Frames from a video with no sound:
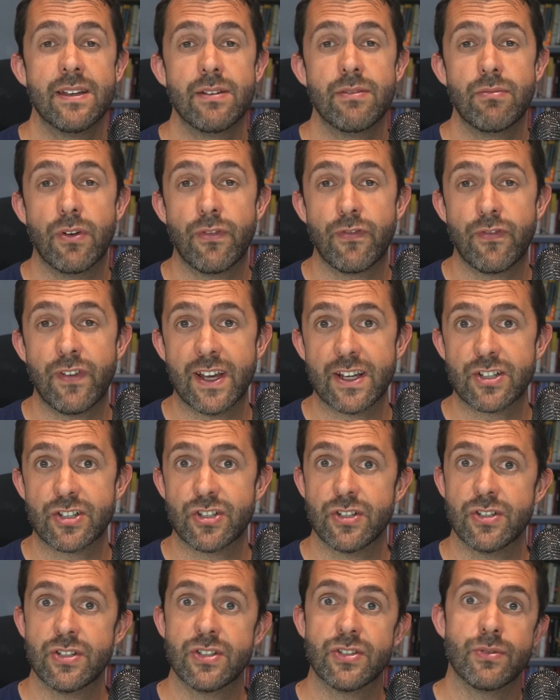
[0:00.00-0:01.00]

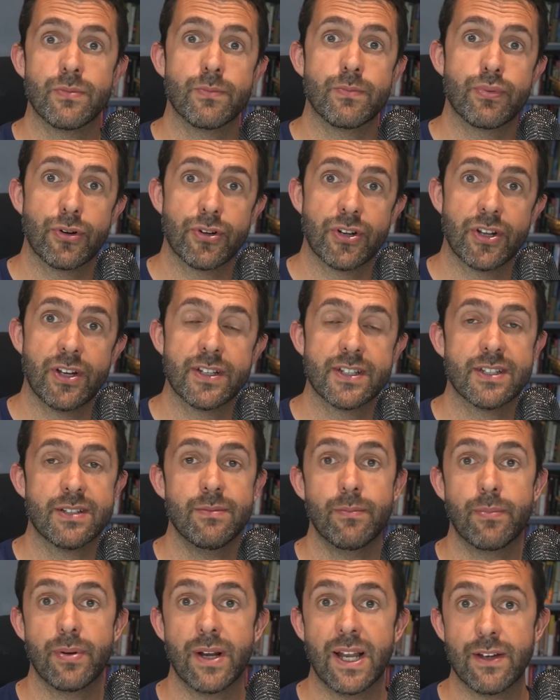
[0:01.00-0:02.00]
reflections on product and
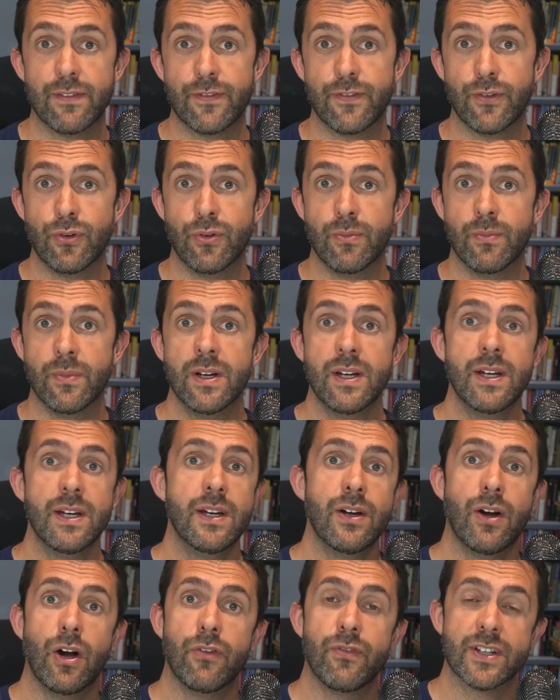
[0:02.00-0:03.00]
platform,
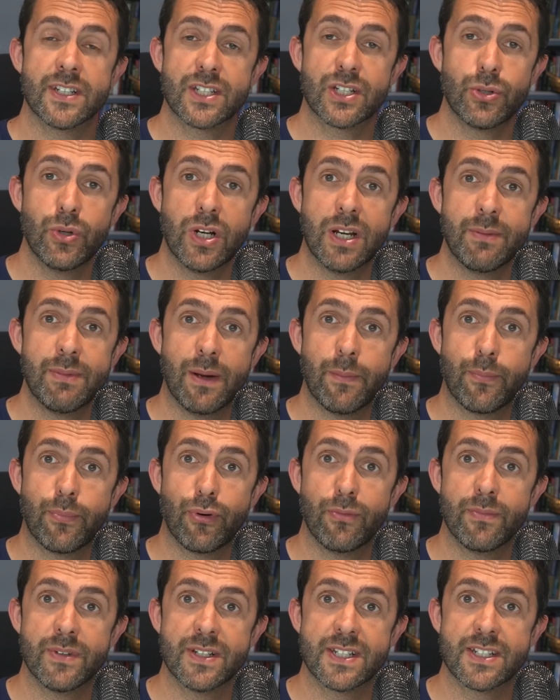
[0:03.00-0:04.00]
of us talking about
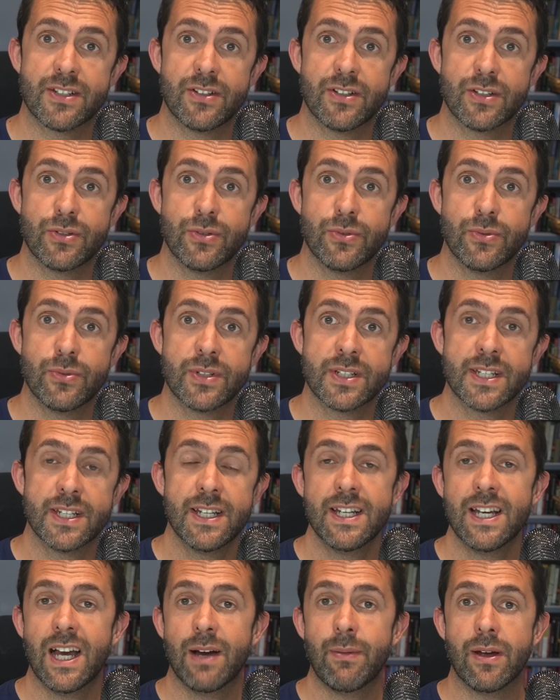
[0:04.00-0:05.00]
promise cycles,
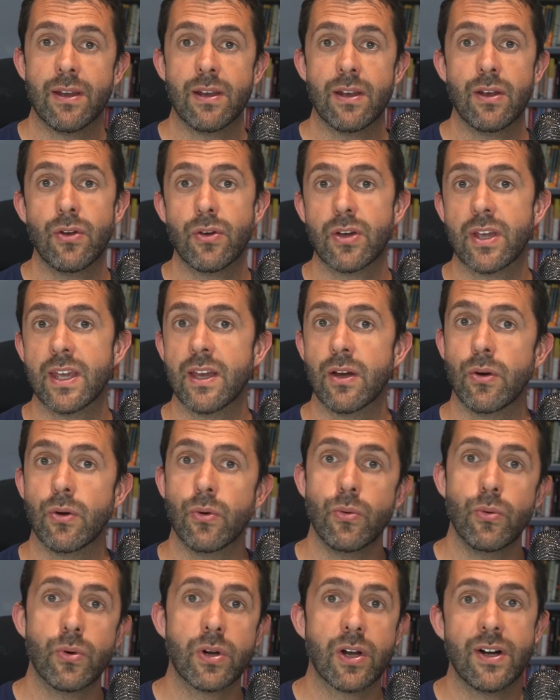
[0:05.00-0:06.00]
about looking at
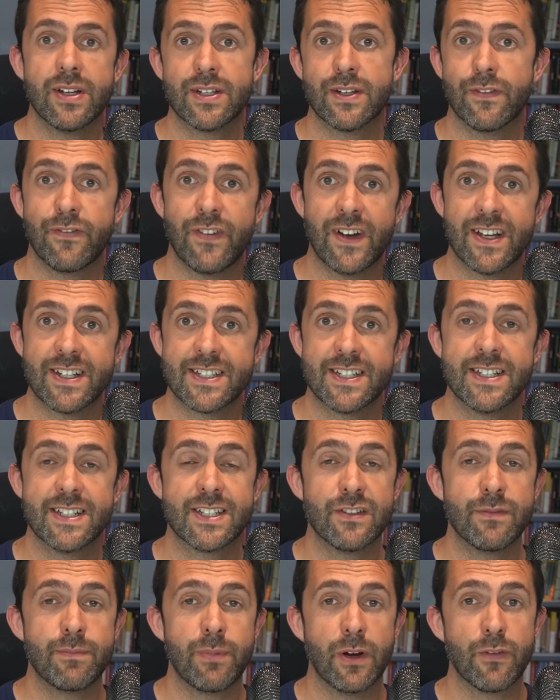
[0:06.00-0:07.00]
all kinds of facets
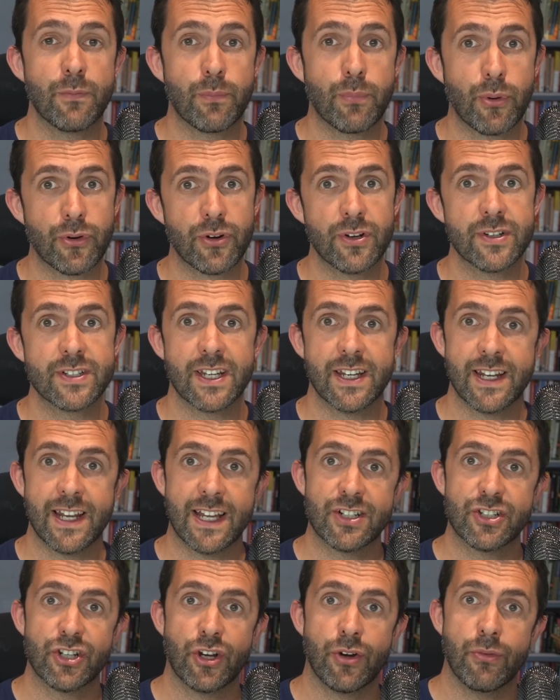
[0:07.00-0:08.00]
of both product and
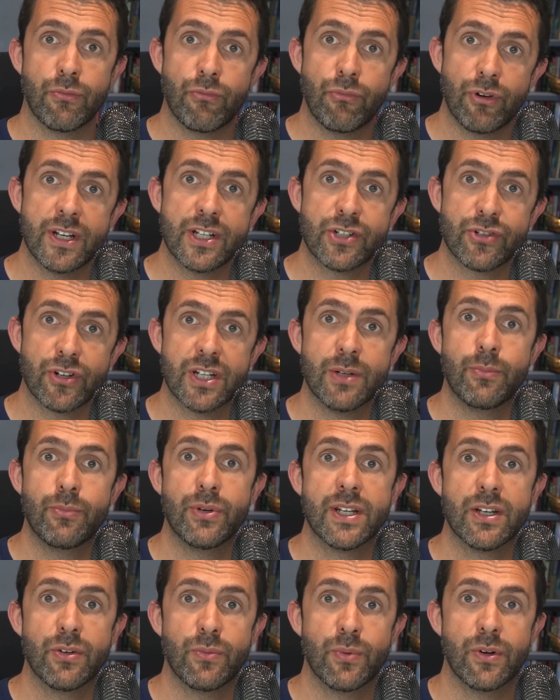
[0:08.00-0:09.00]
agile and really trying to bring
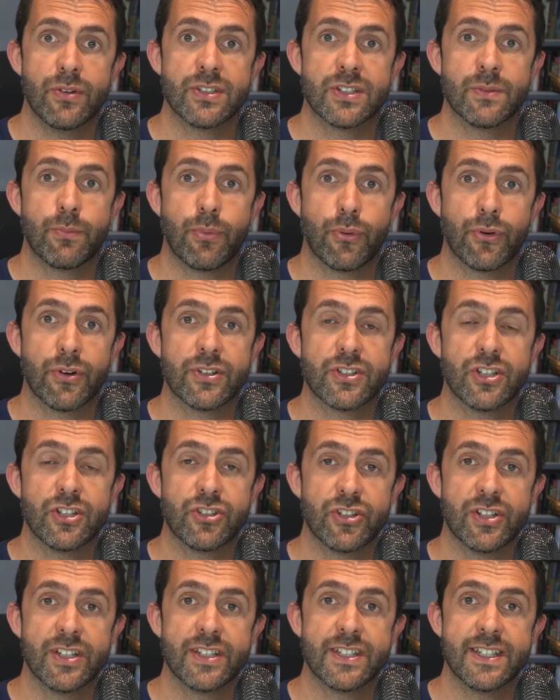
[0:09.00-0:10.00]
the worlds of product
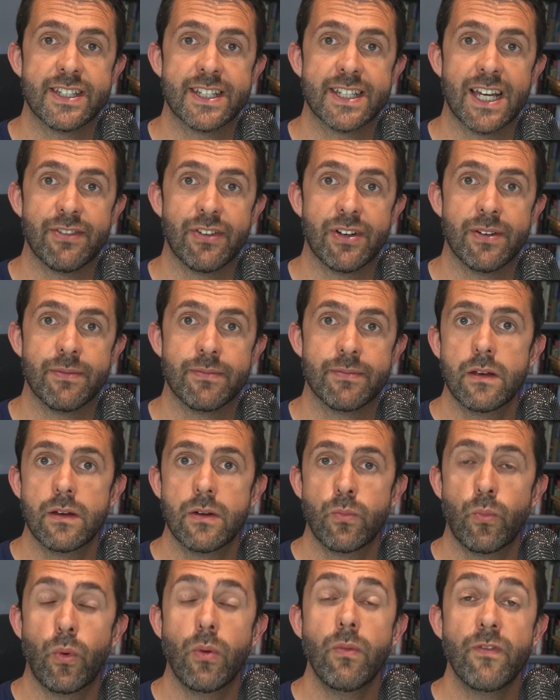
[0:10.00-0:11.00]
agility together.
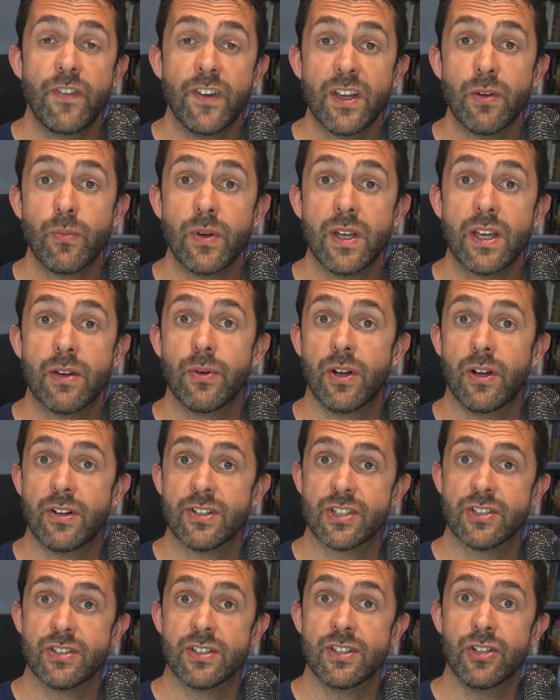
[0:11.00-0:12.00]
One thing we could ask
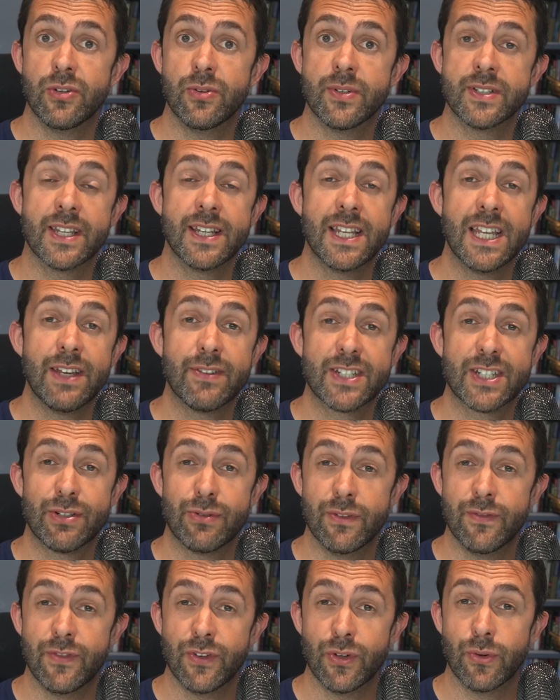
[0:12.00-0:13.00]
you to do is to leave us a
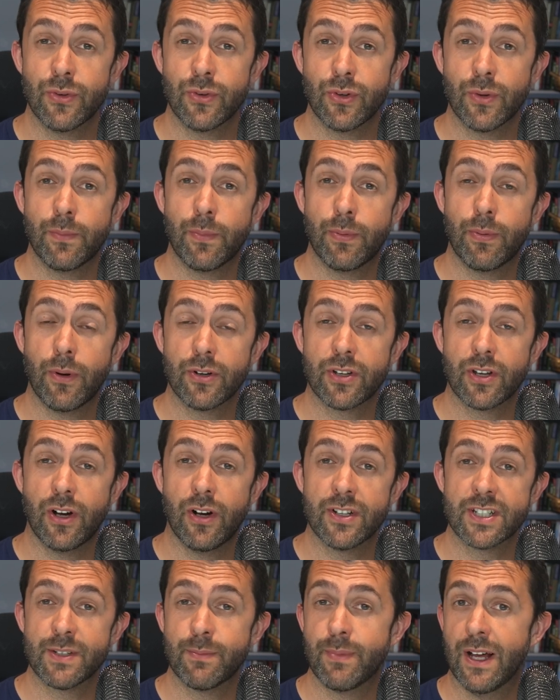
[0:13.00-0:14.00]
review on your
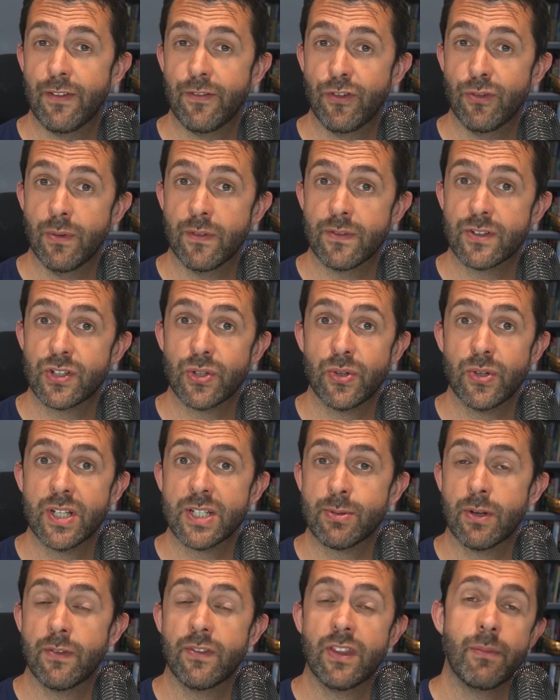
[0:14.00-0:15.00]
podcast platform of choice,
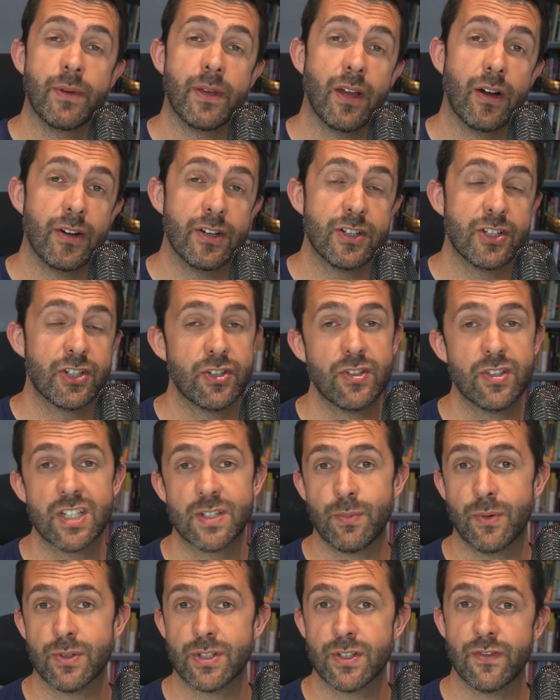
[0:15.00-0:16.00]
whether that be iTunes,
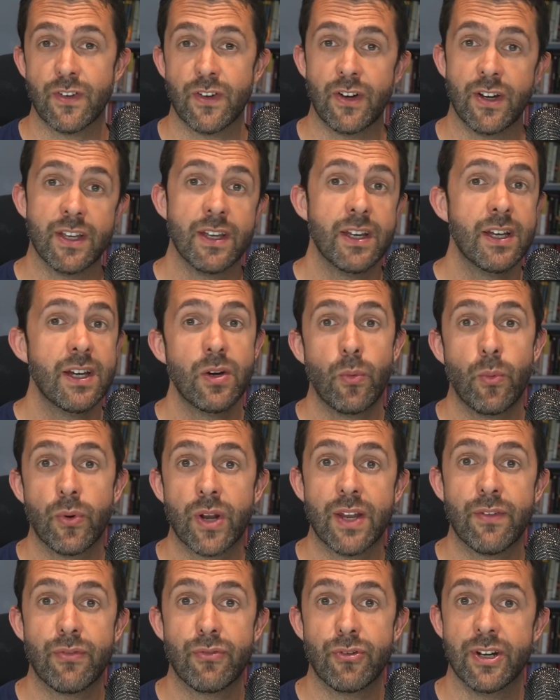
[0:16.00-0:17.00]
Spotify,
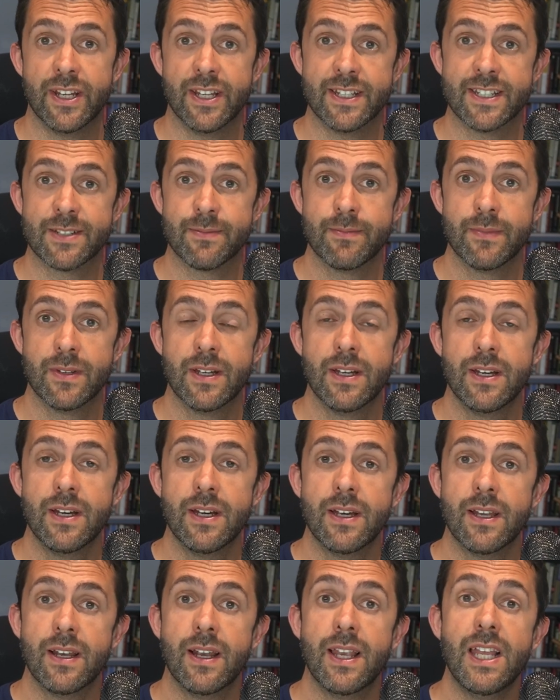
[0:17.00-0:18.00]
whatever it is.
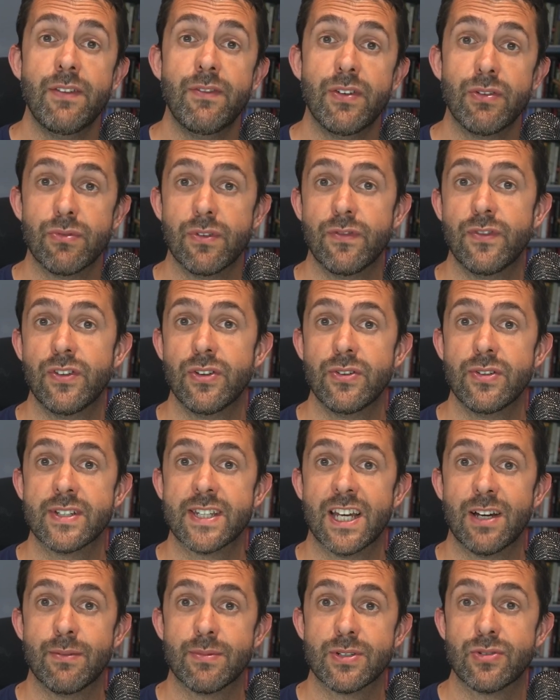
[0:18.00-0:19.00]
Leaving reviews
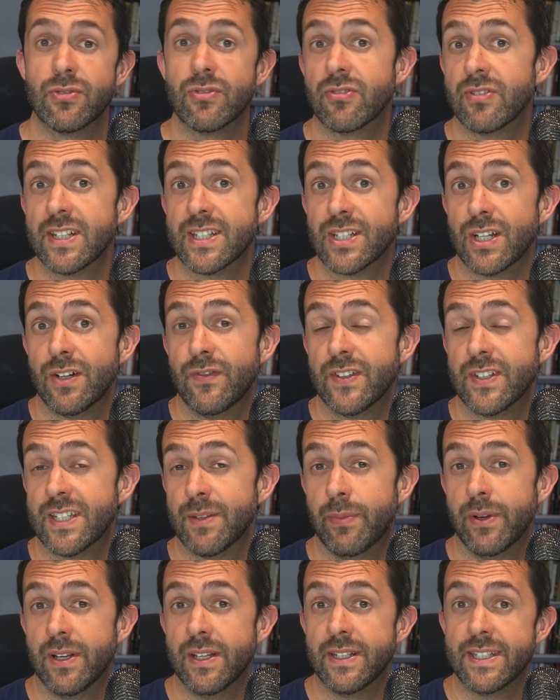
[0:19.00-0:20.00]
helps to increase our
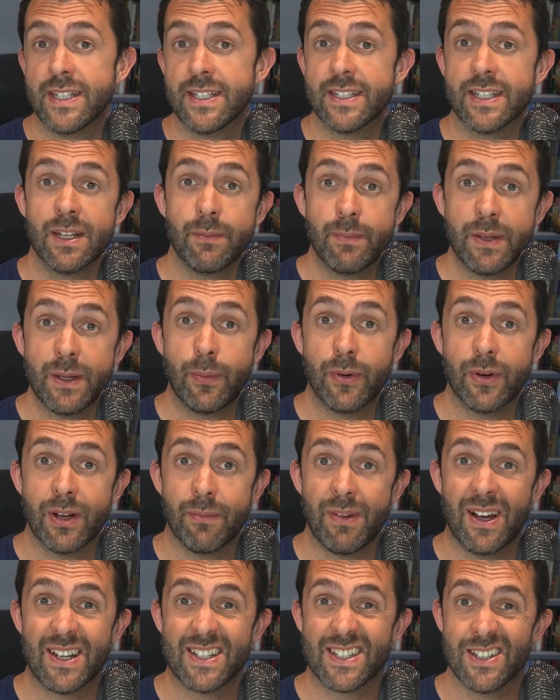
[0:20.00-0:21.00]
visibility to the people that
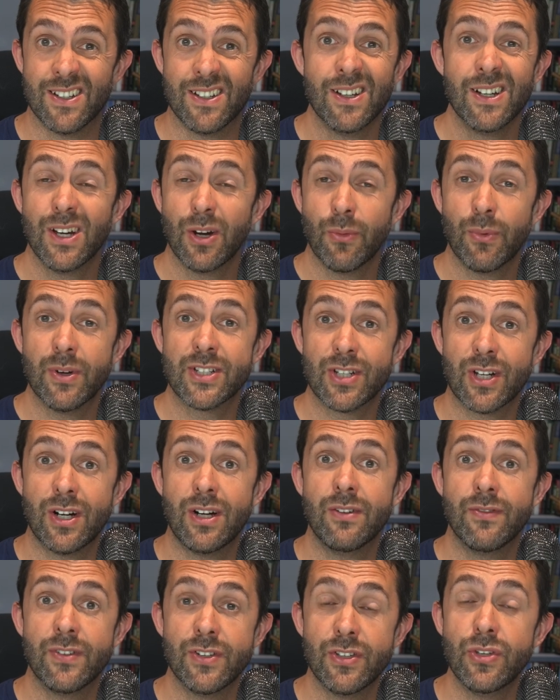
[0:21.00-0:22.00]
matter, which are
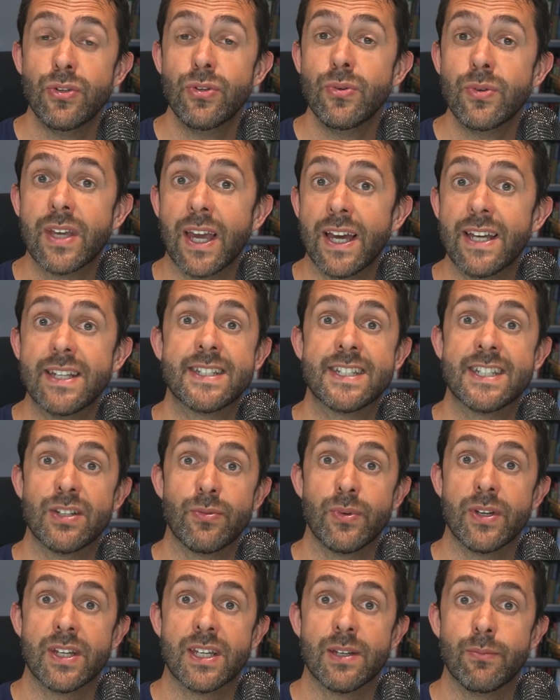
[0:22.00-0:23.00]
the new guests that
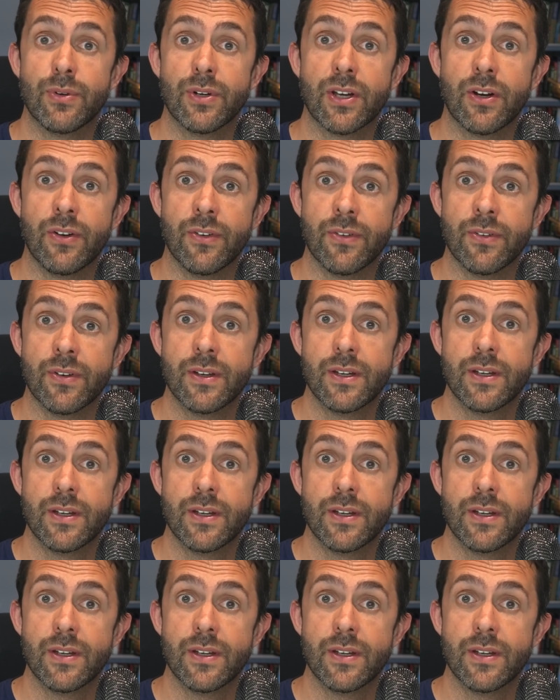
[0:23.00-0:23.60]
we can bring on